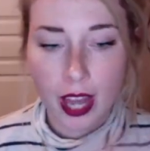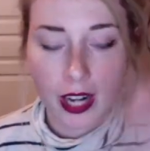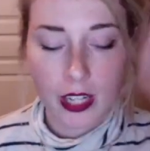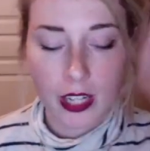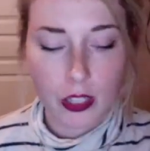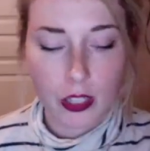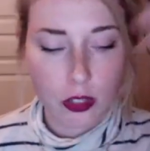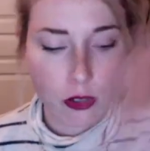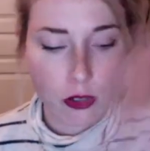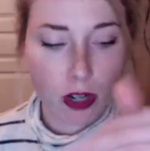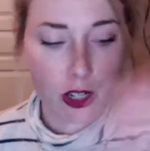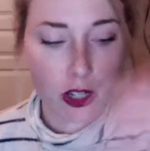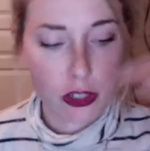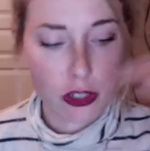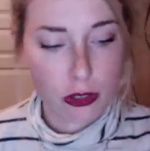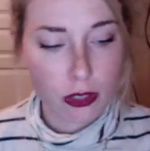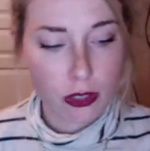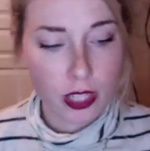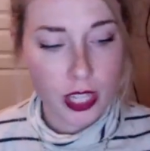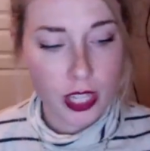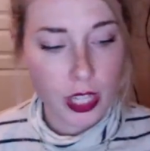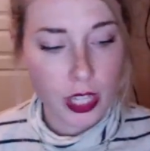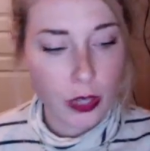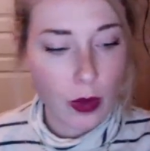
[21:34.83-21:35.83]
structurally,
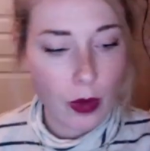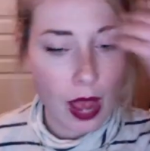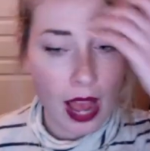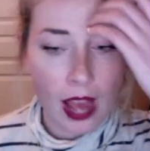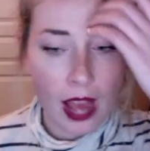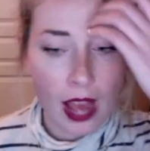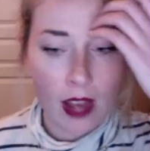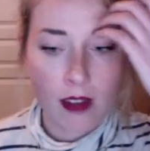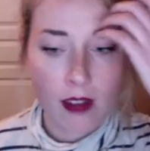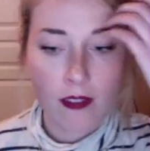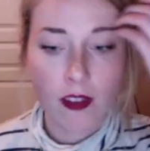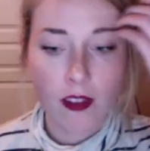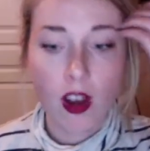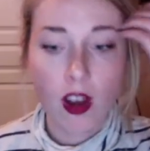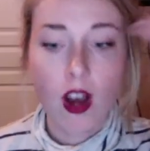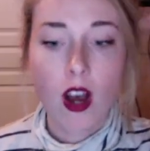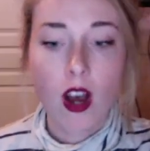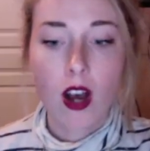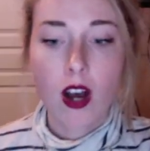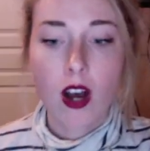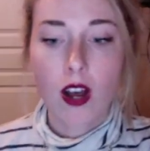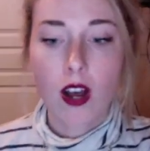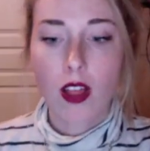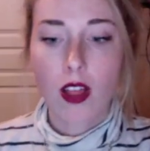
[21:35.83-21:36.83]
you have
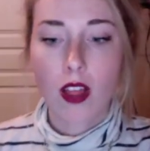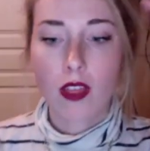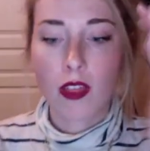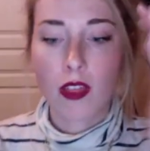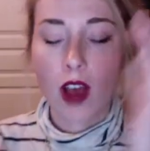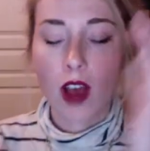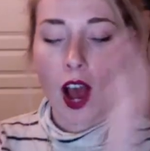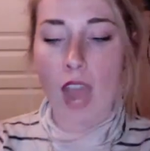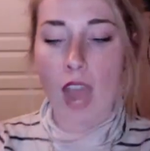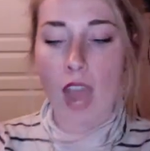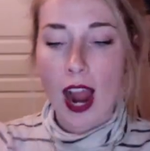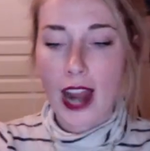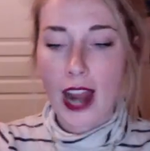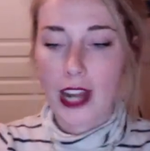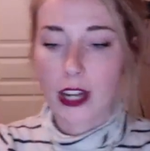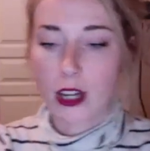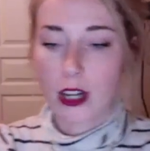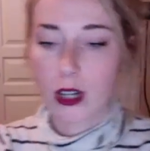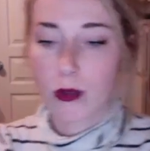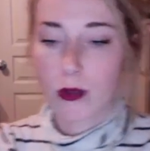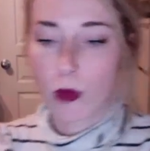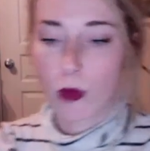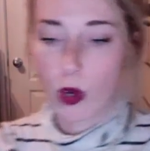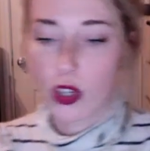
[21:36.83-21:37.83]
the higher,
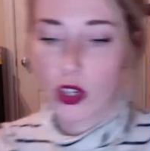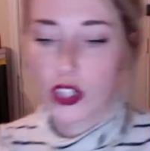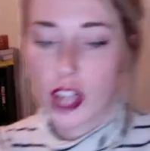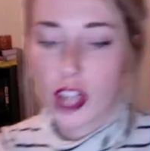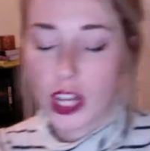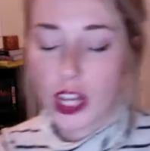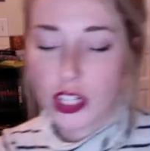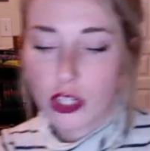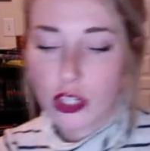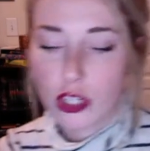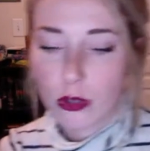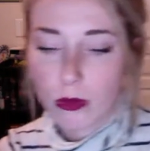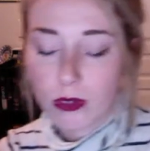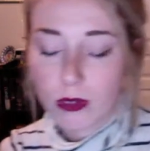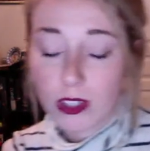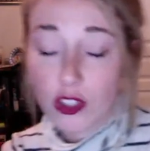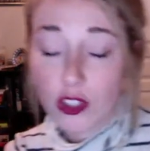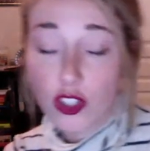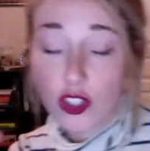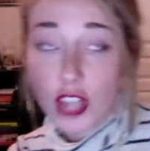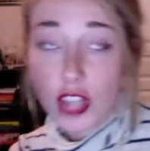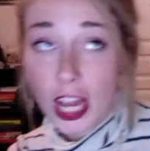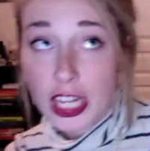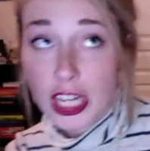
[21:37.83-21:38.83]
more
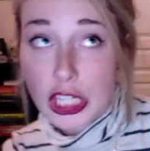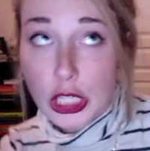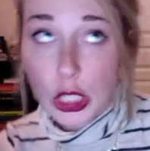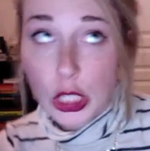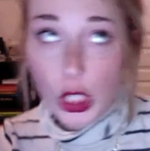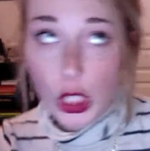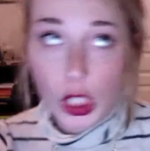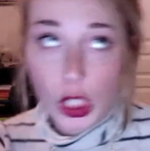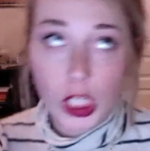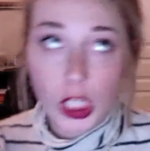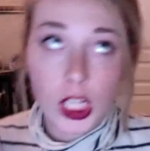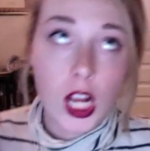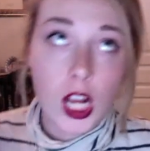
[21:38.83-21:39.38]
gentle